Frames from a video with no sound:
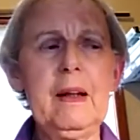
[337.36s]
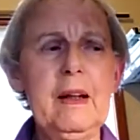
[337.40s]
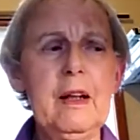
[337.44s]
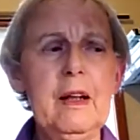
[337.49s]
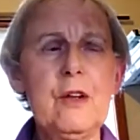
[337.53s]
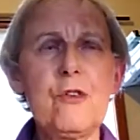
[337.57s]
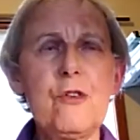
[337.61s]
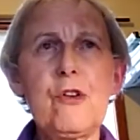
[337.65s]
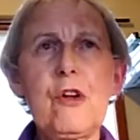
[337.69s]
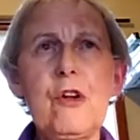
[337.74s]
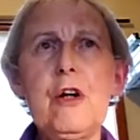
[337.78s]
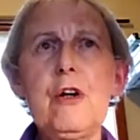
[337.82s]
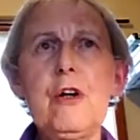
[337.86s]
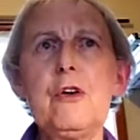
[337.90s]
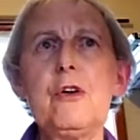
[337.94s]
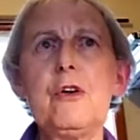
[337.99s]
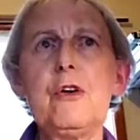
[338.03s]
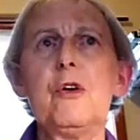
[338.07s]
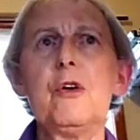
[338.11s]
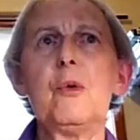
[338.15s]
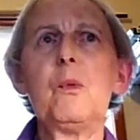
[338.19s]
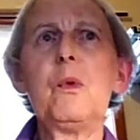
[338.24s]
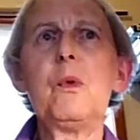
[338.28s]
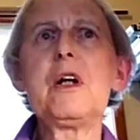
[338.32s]
So
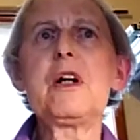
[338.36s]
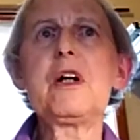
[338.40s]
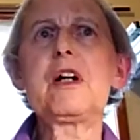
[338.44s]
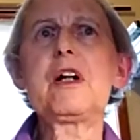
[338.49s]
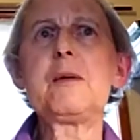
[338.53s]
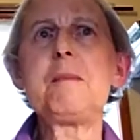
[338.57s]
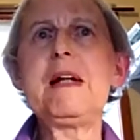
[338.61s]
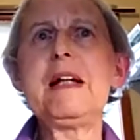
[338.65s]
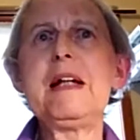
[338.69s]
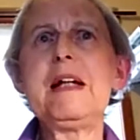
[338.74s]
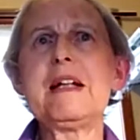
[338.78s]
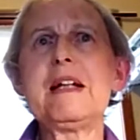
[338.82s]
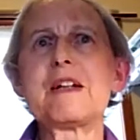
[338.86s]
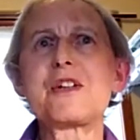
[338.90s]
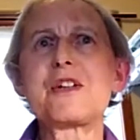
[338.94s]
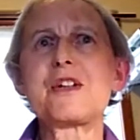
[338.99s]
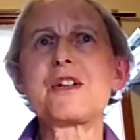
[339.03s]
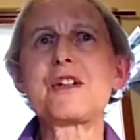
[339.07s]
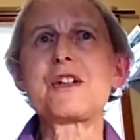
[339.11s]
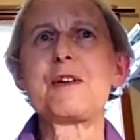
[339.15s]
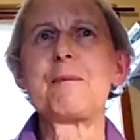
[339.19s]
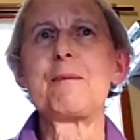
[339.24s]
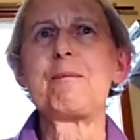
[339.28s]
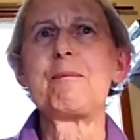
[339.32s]
work
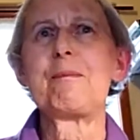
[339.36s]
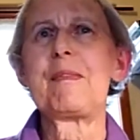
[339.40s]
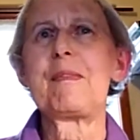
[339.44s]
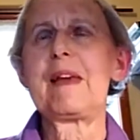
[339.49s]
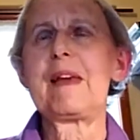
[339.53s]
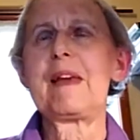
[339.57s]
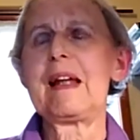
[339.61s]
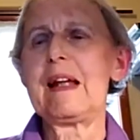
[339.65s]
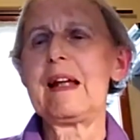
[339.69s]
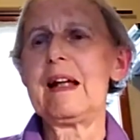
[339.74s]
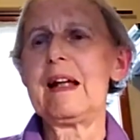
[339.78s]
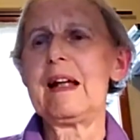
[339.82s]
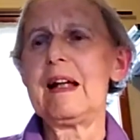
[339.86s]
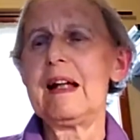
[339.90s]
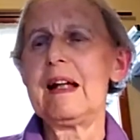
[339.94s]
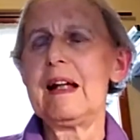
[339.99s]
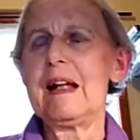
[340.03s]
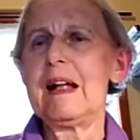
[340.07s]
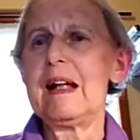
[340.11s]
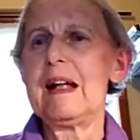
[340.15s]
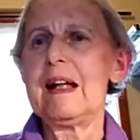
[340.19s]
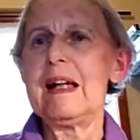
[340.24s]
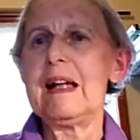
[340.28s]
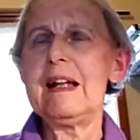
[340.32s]
commenced,
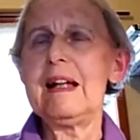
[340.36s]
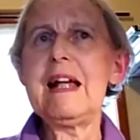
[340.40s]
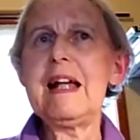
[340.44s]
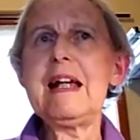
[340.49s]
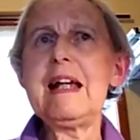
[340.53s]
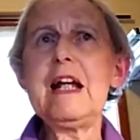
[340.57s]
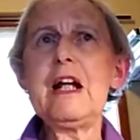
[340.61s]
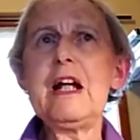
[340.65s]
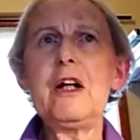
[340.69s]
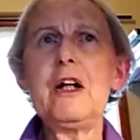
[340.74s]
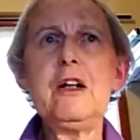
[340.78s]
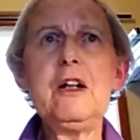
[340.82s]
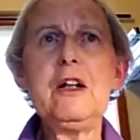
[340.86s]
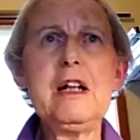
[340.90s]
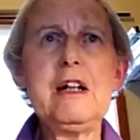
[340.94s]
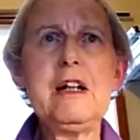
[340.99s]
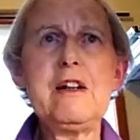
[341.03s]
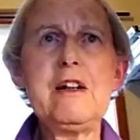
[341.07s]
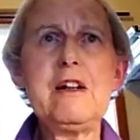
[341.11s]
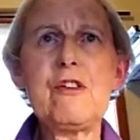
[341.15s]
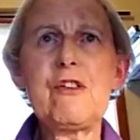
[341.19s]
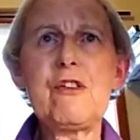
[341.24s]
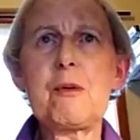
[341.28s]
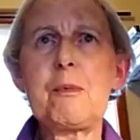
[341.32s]
and any early
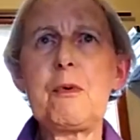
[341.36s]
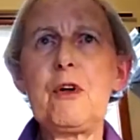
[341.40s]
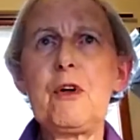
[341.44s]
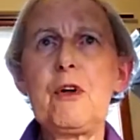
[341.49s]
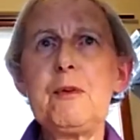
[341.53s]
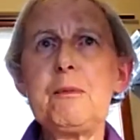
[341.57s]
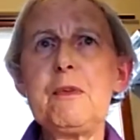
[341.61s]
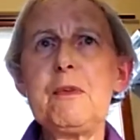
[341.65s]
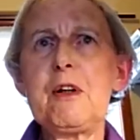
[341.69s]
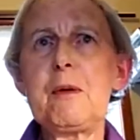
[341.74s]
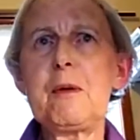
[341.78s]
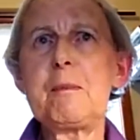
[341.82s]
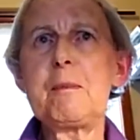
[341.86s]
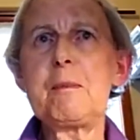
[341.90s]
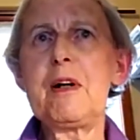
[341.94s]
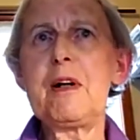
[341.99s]
disappointment